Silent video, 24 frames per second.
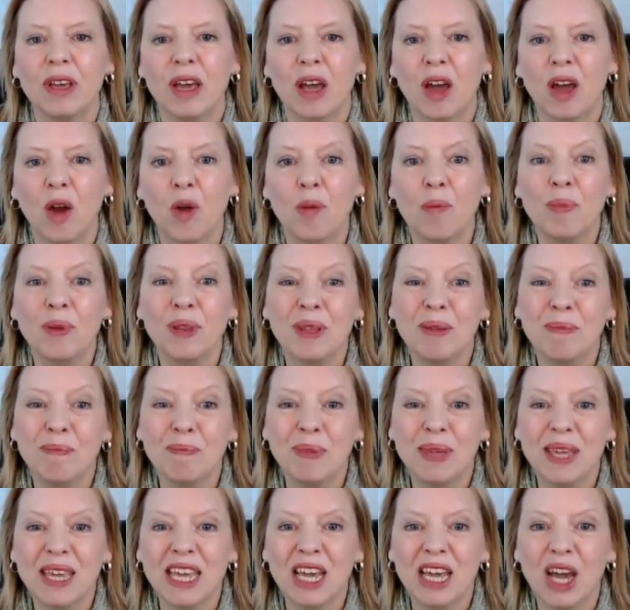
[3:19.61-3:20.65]
Company
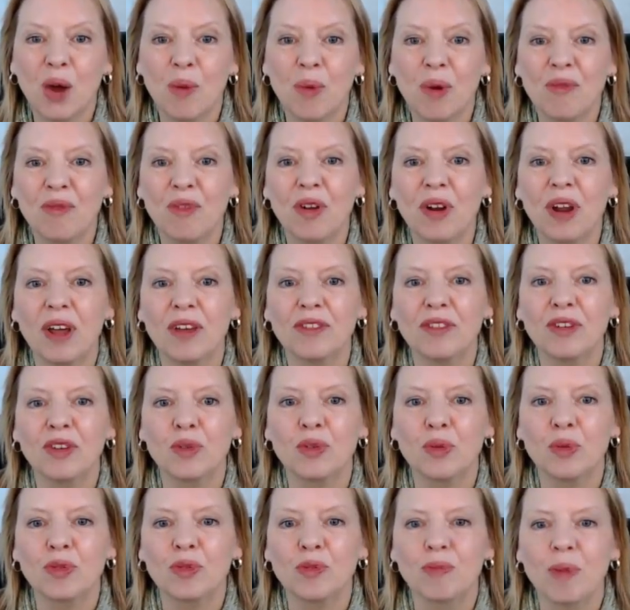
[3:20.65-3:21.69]
B, however, has a
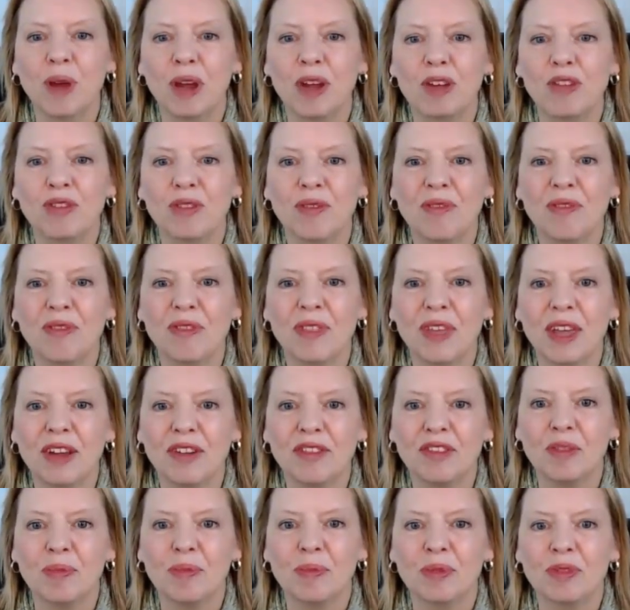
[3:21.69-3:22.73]
gross margin of
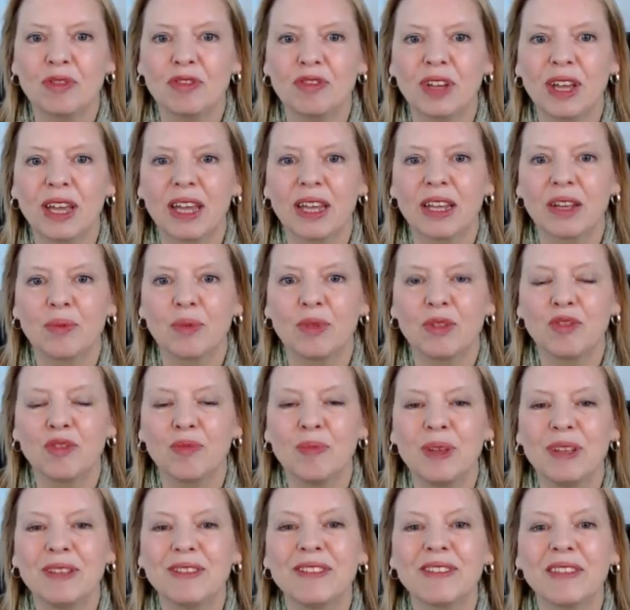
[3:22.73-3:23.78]
30%, which
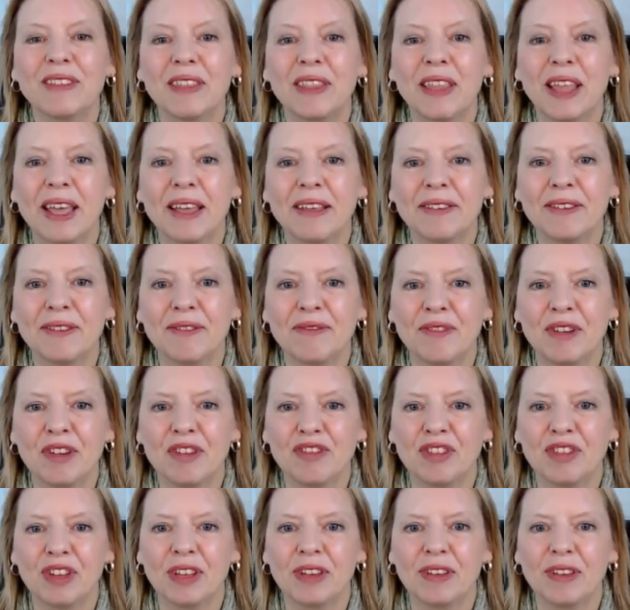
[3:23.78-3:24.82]
means it's less
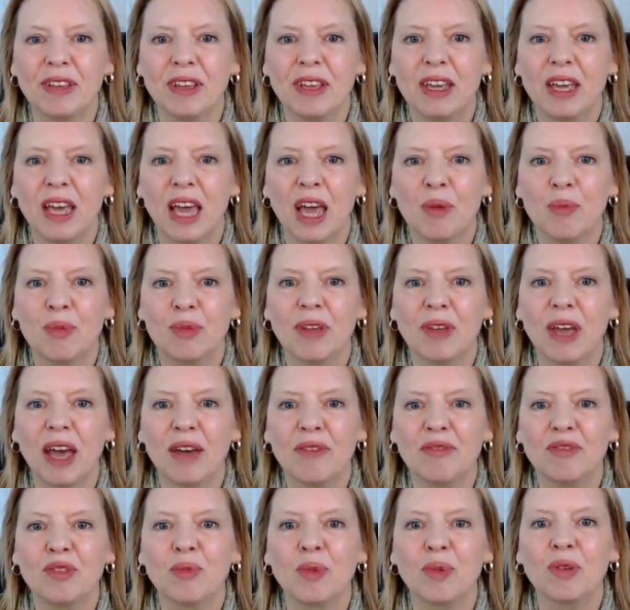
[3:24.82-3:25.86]
efficient. It would have
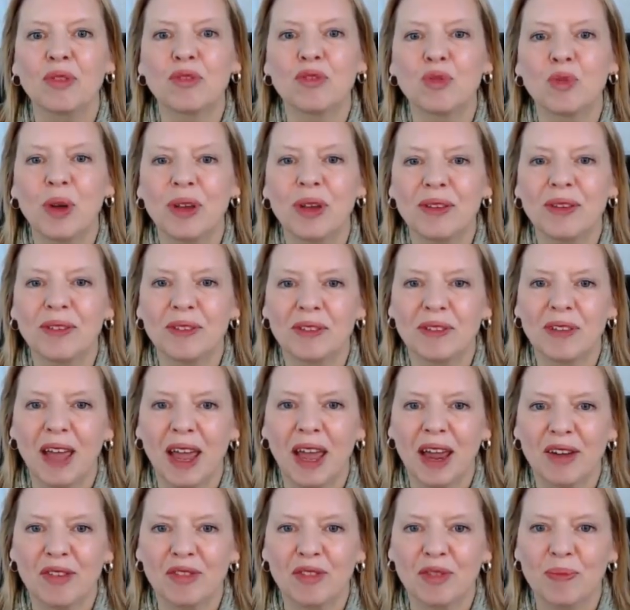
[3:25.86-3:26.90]
to work twice as
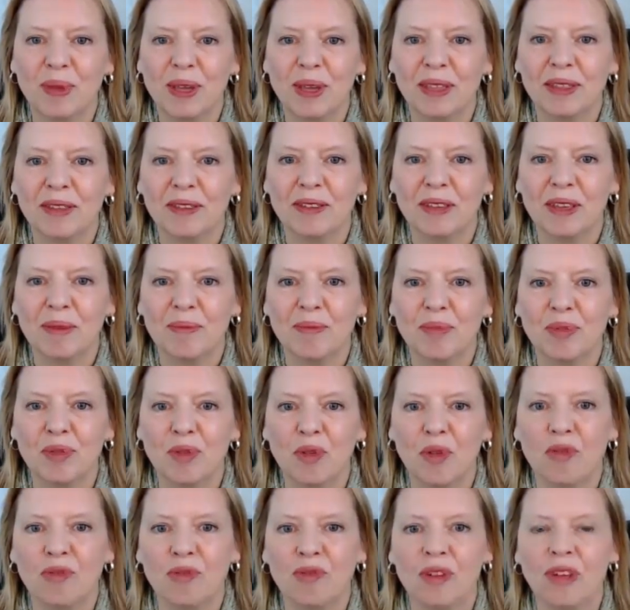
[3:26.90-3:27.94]
hard to make the same
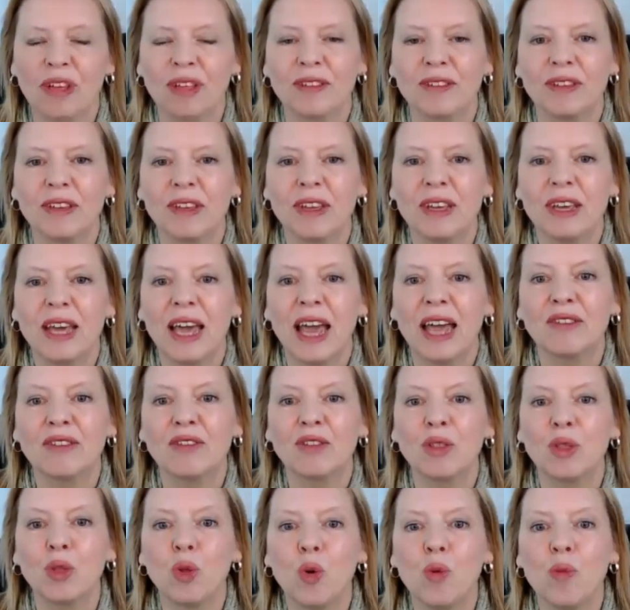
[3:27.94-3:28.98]
profit. Its
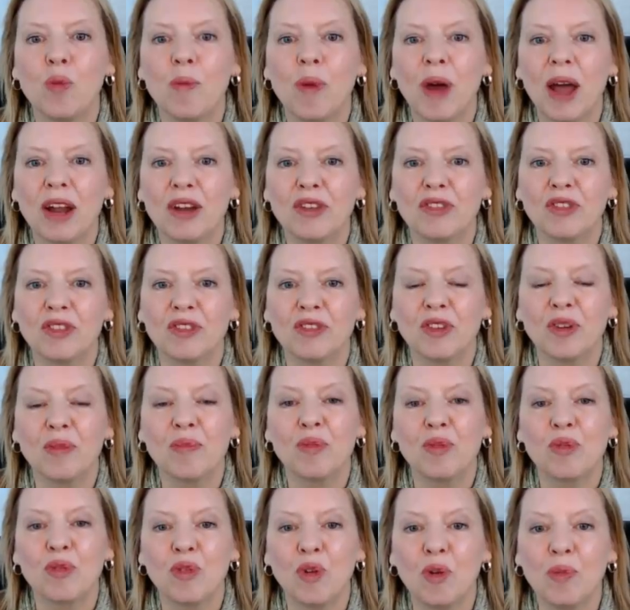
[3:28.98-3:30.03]
low margins are
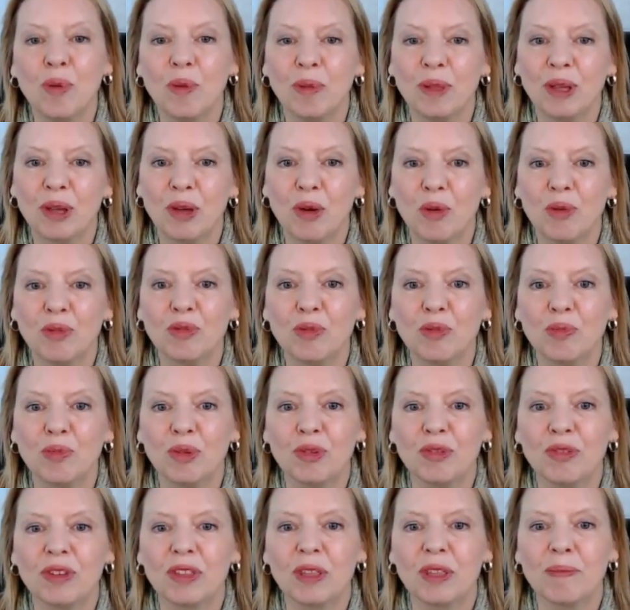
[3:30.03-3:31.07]
probably also
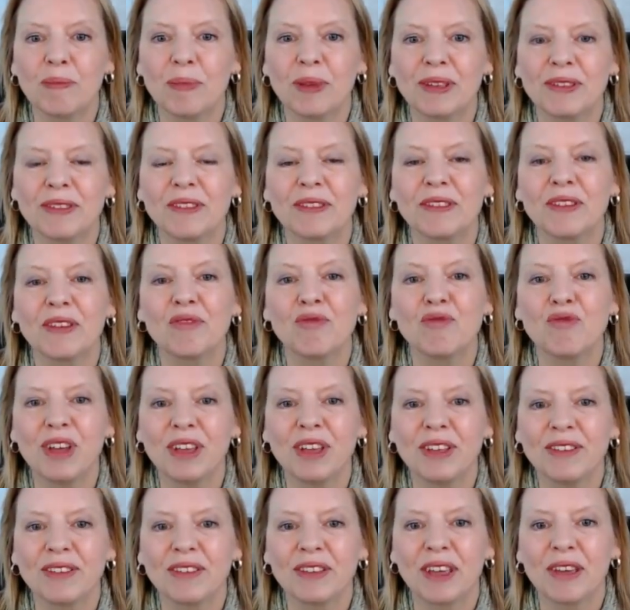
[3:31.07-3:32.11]
putting the business at
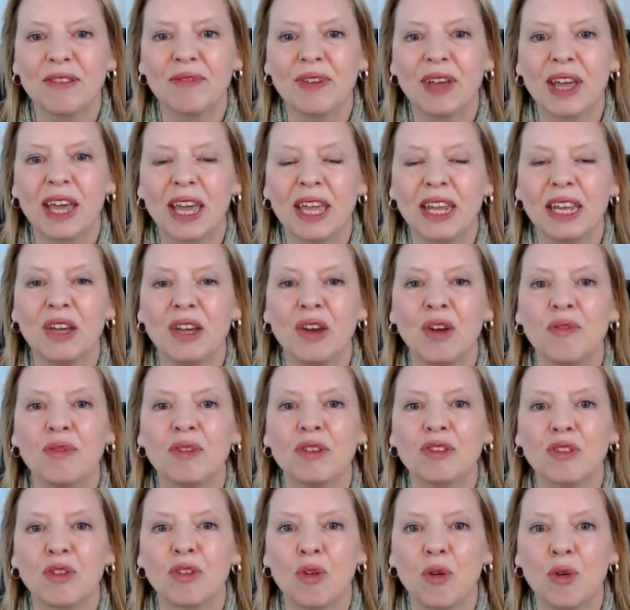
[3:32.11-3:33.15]
risk if any of
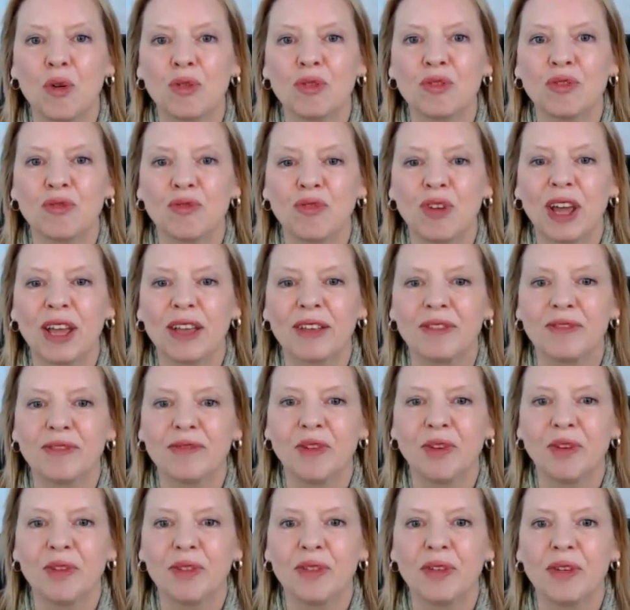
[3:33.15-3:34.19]
its costs rise
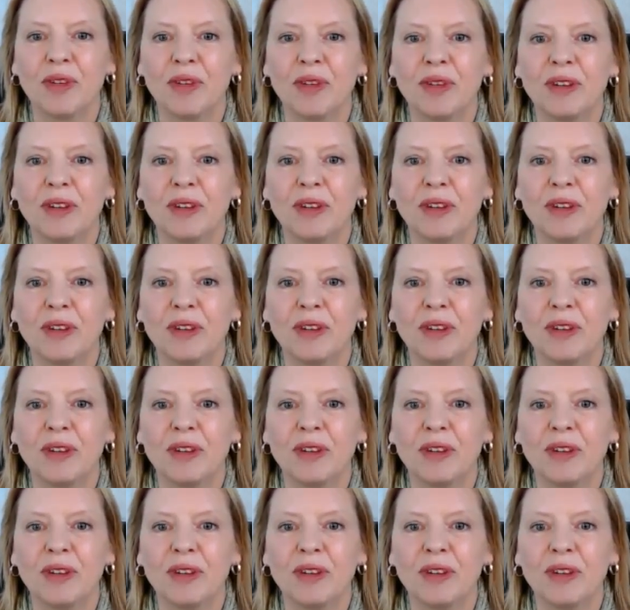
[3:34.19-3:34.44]
further.